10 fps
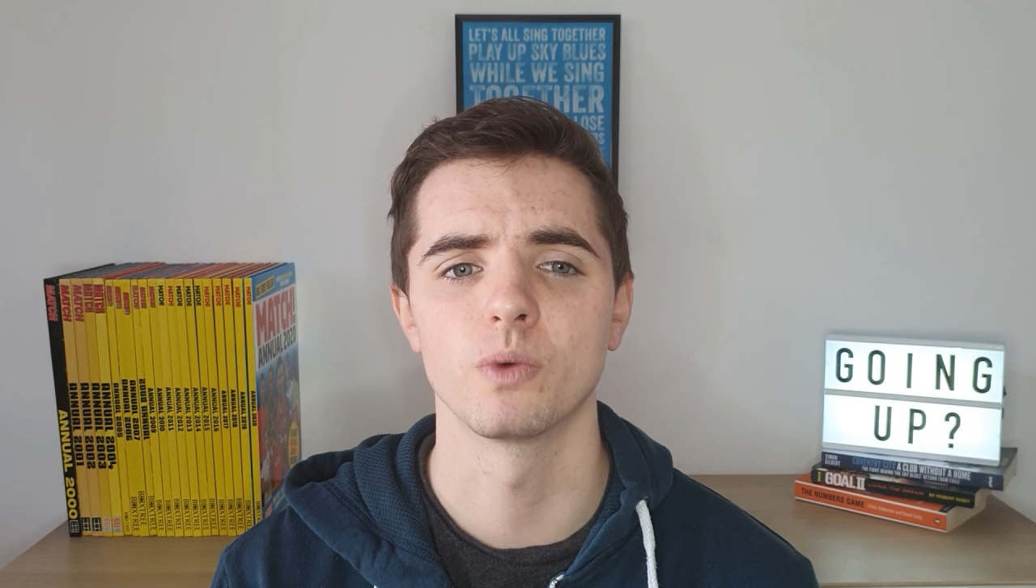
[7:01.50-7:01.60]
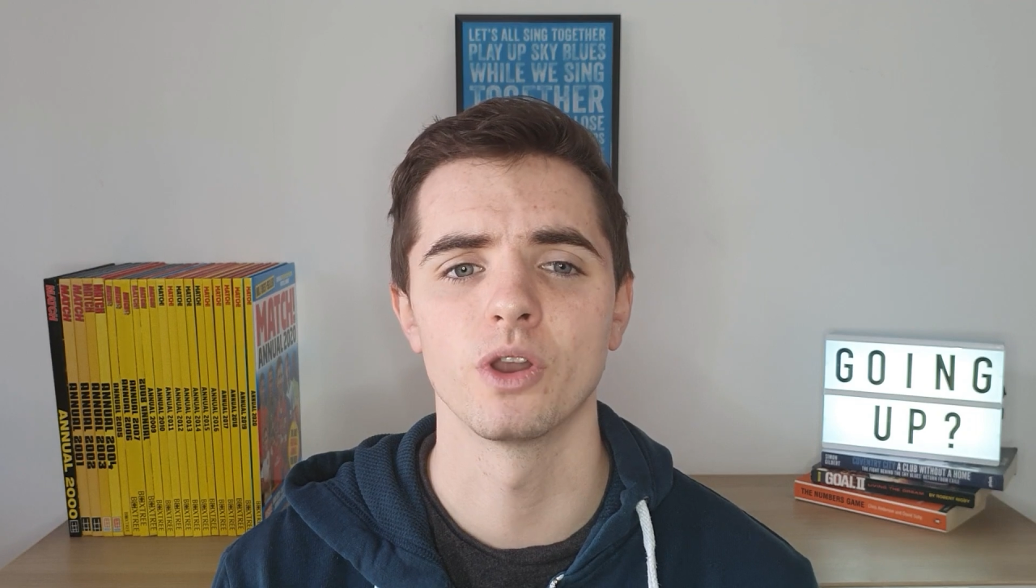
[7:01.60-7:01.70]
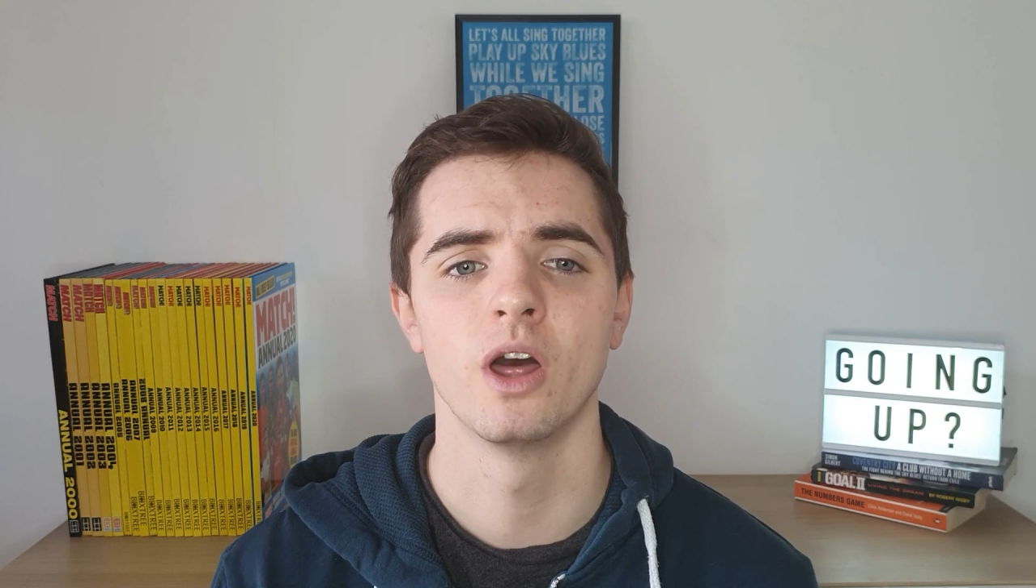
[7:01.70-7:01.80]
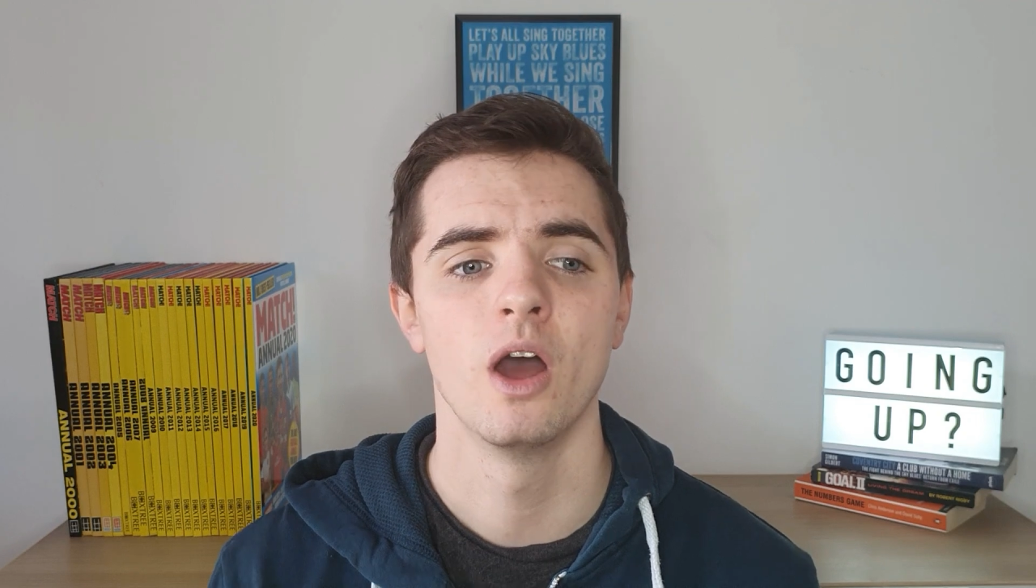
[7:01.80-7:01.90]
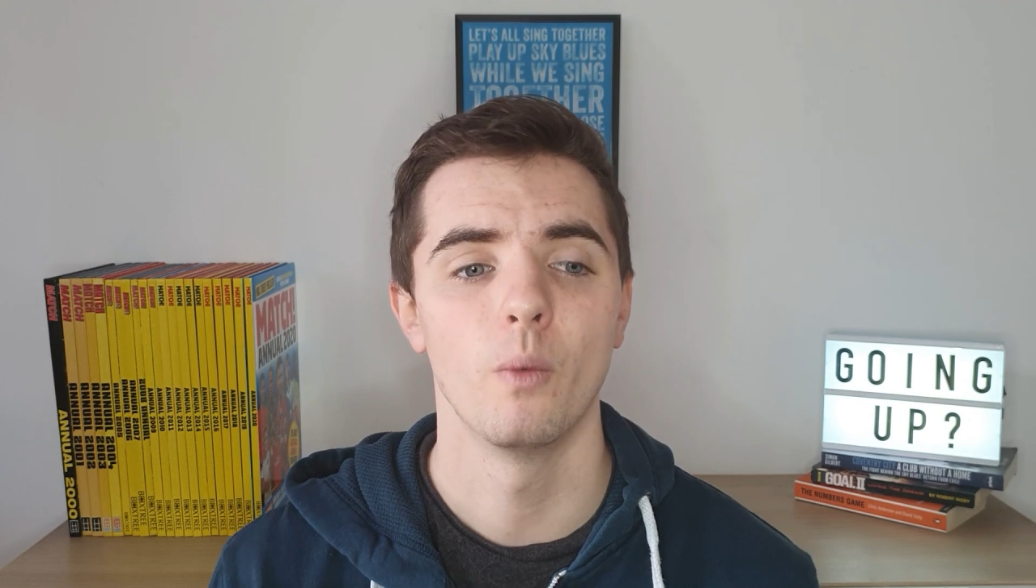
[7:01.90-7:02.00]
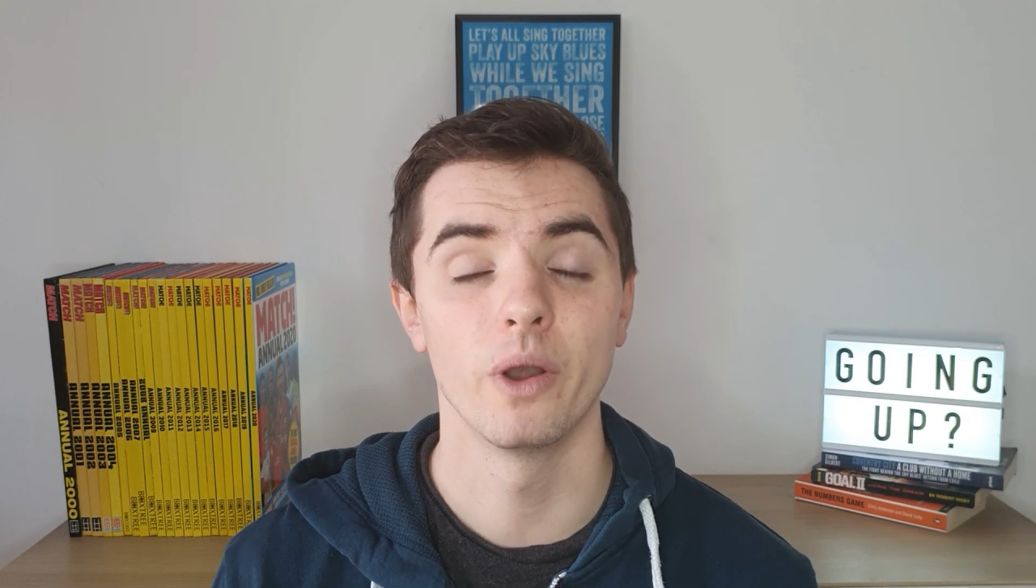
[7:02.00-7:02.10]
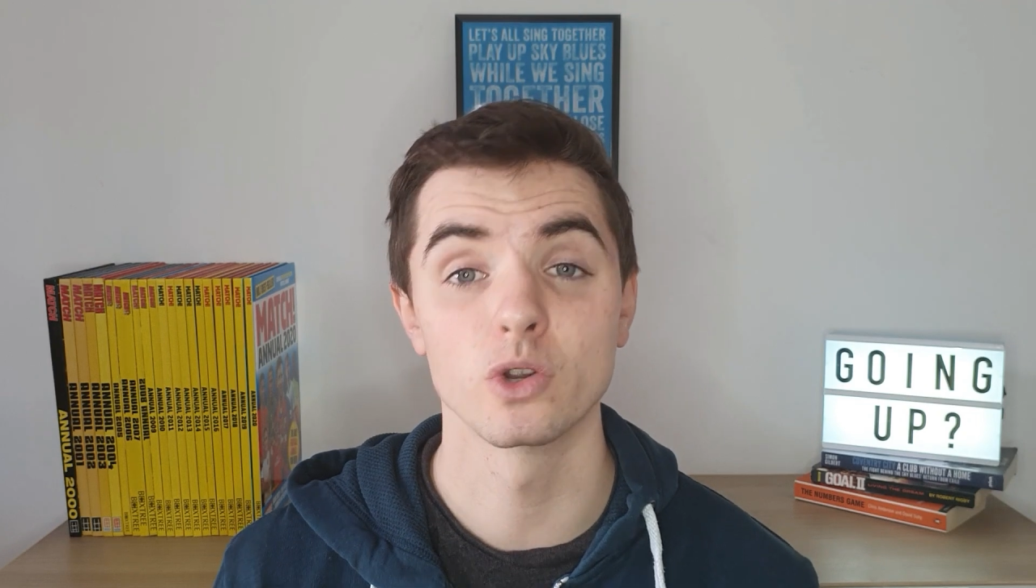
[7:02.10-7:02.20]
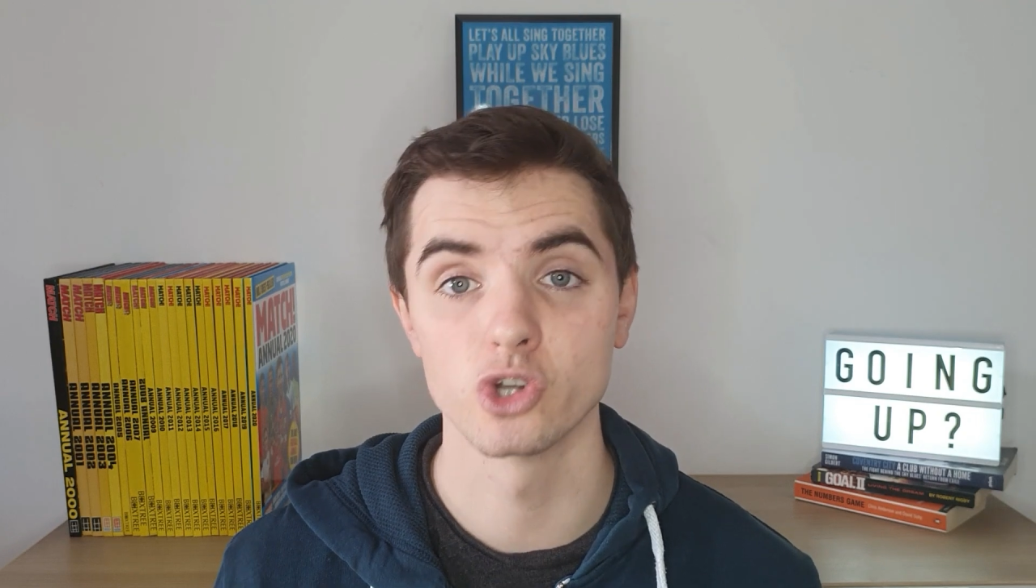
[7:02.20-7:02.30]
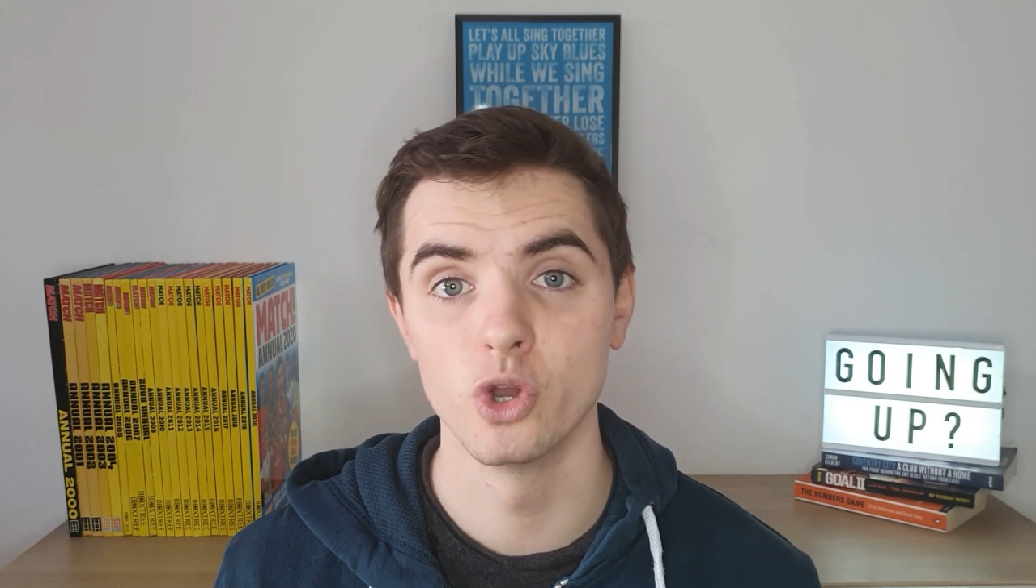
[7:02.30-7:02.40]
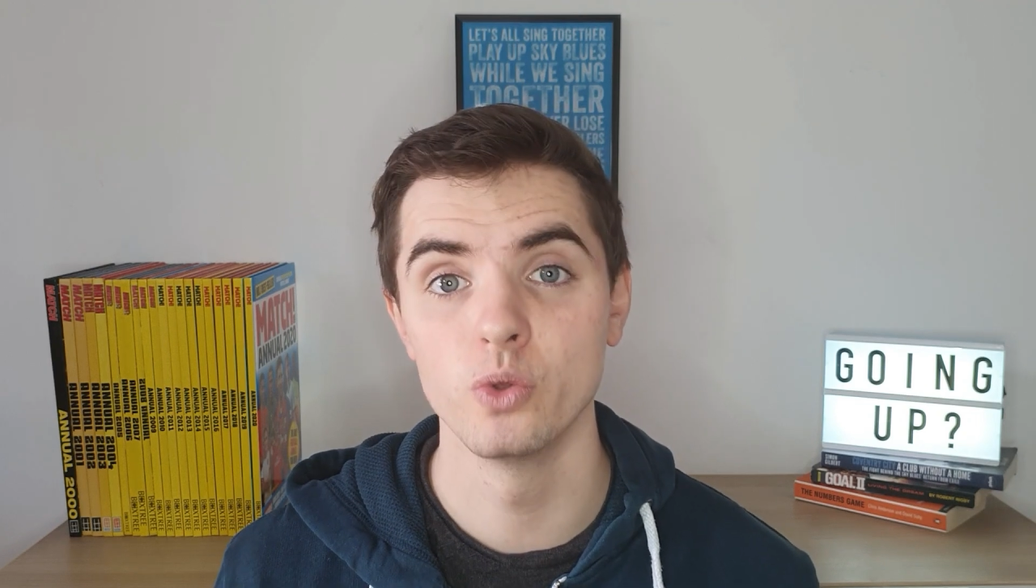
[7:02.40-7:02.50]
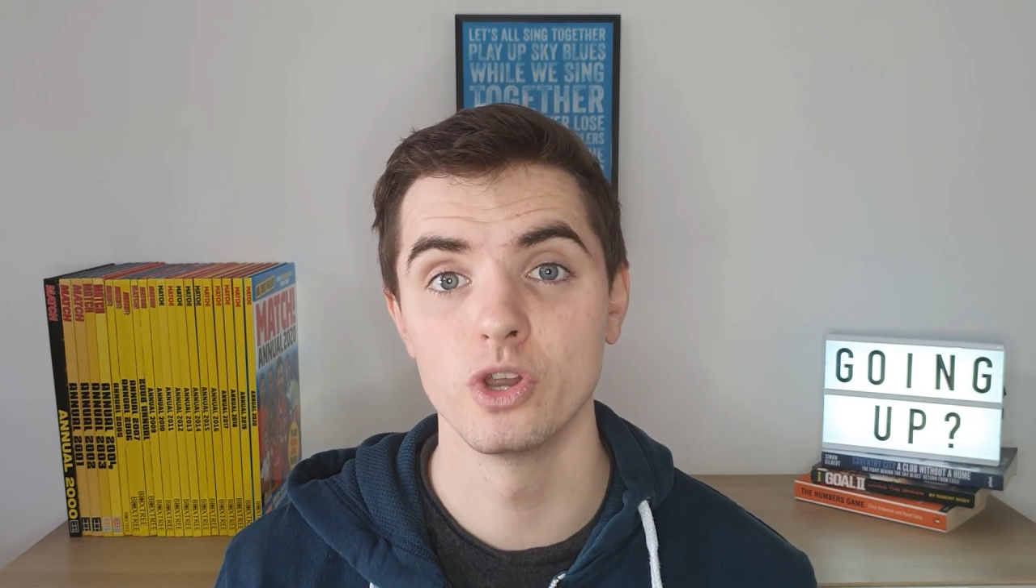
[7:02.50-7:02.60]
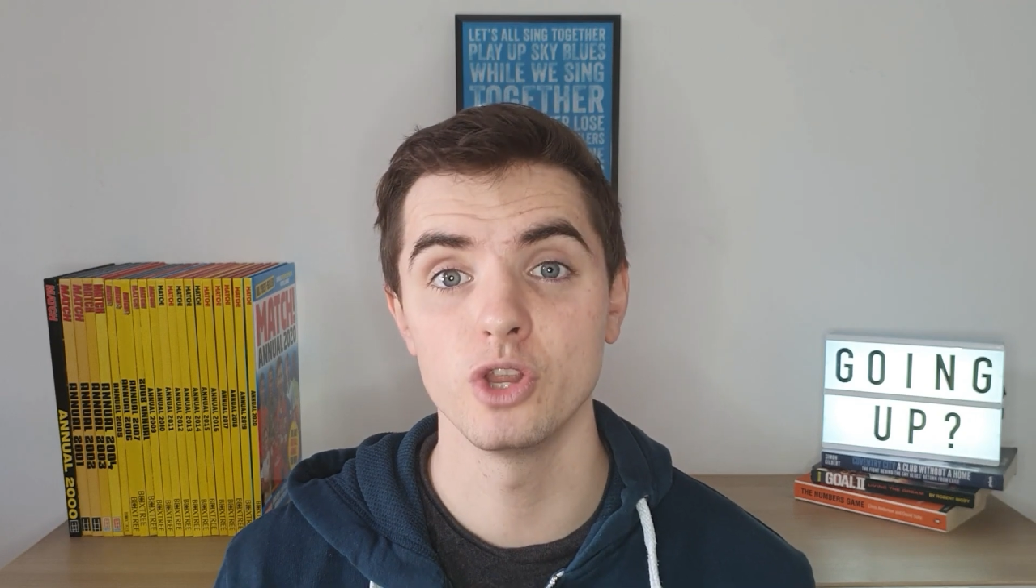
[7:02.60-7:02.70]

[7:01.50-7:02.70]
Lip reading: one. We're not sure who the